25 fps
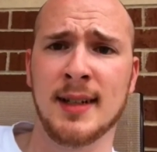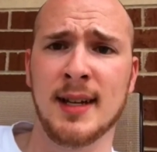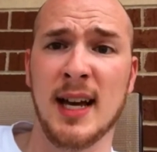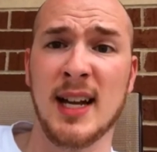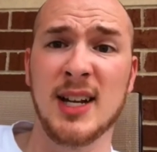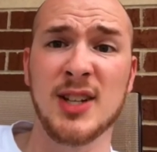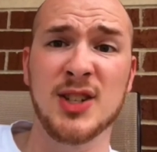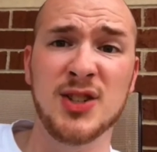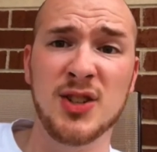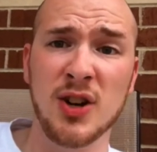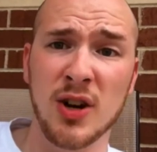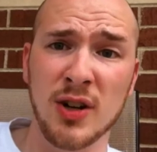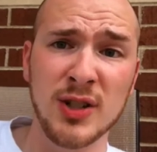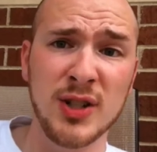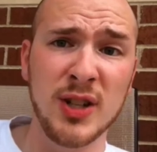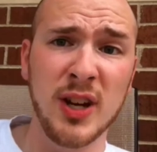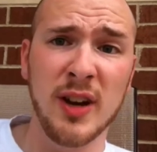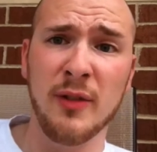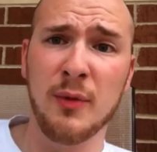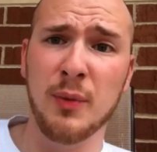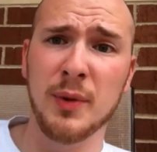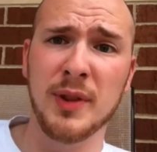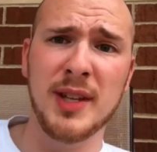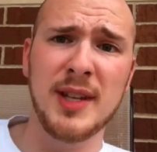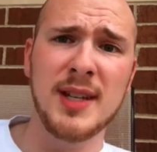And it starts
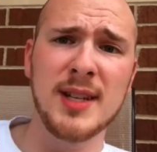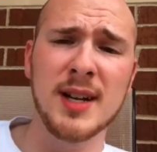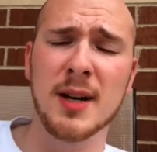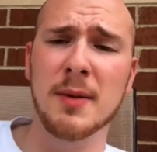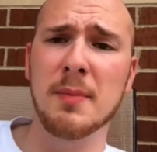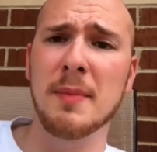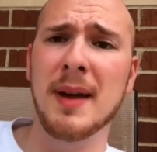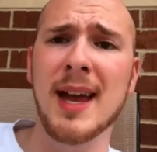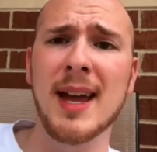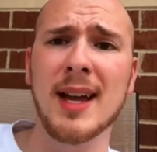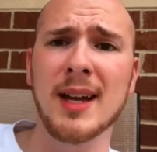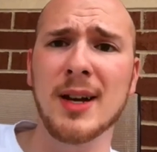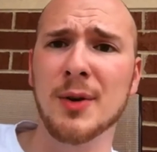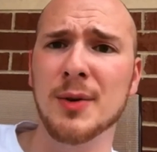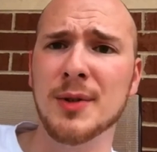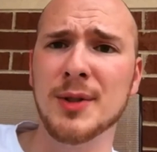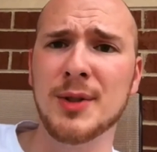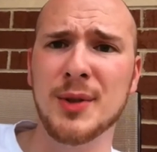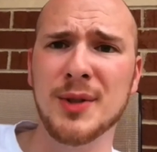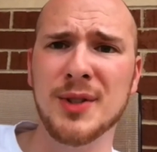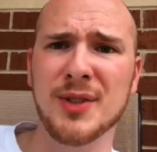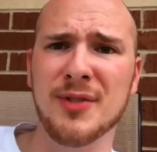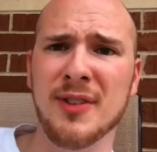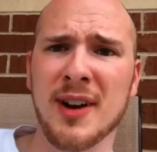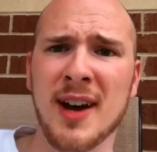off with a young man going
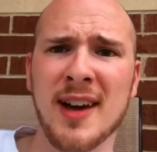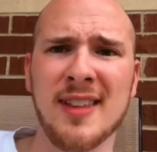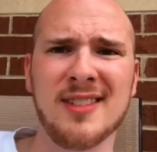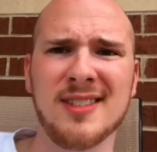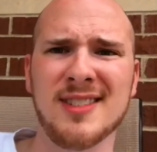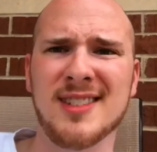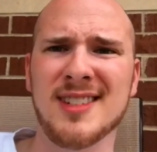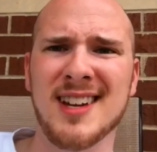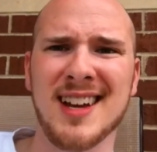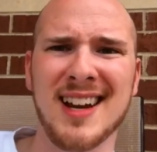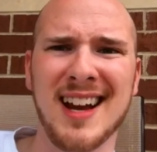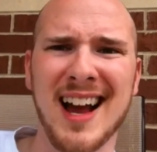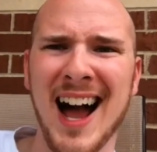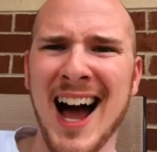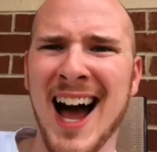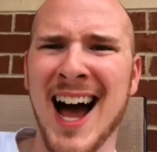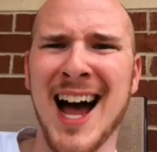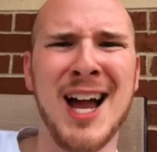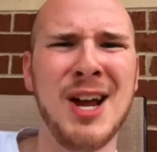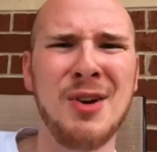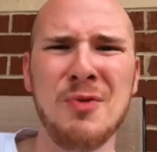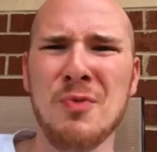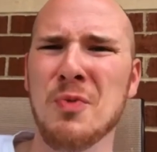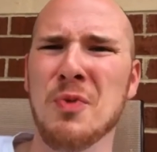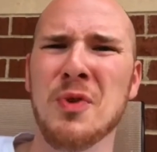to his father and saying,
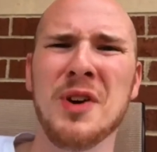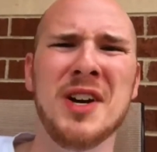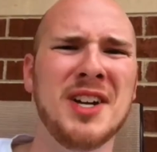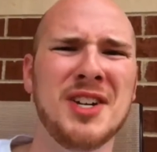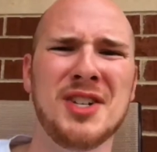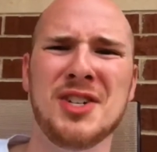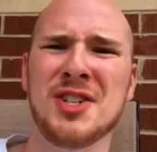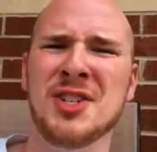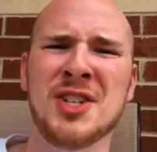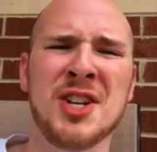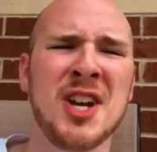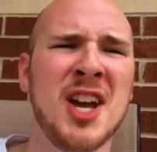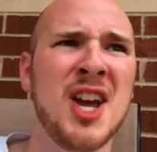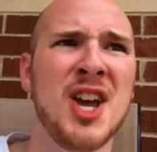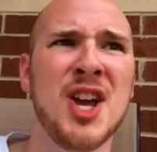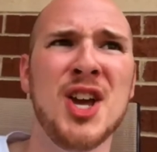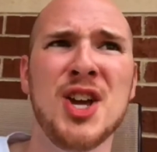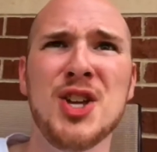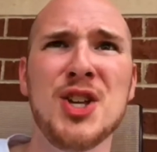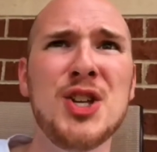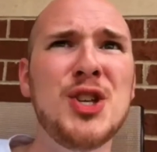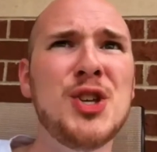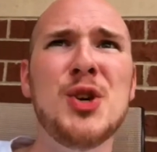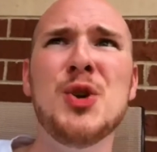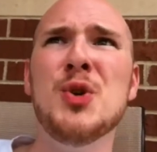I wish
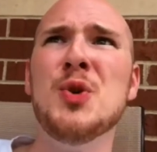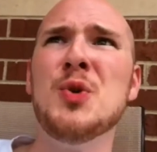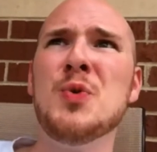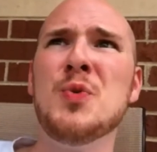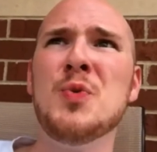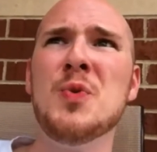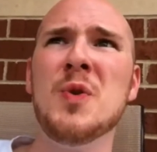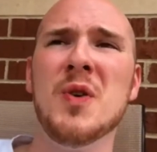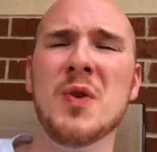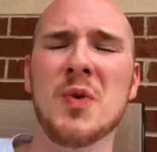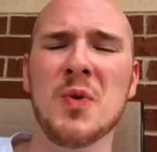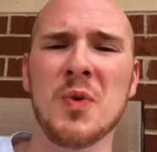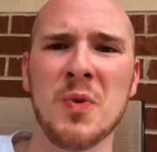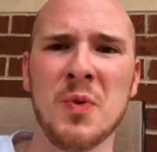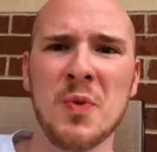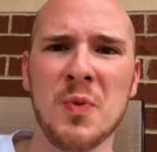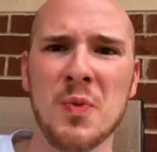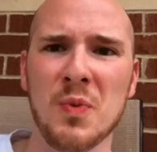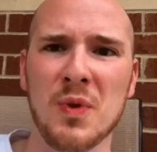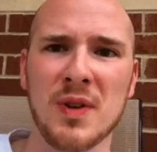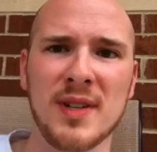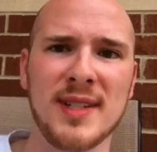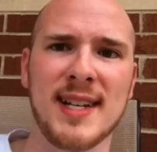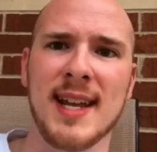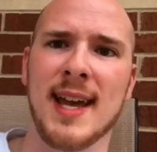you
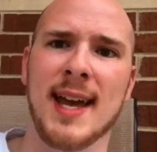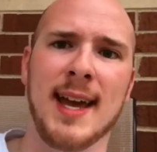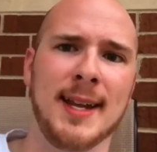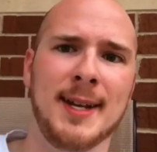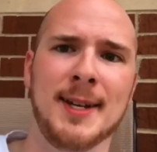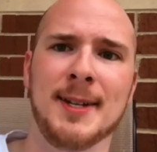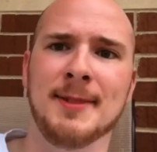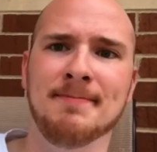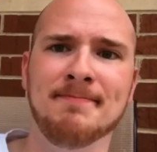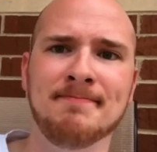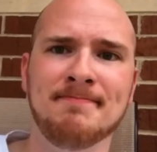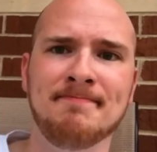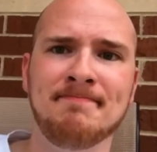were dead.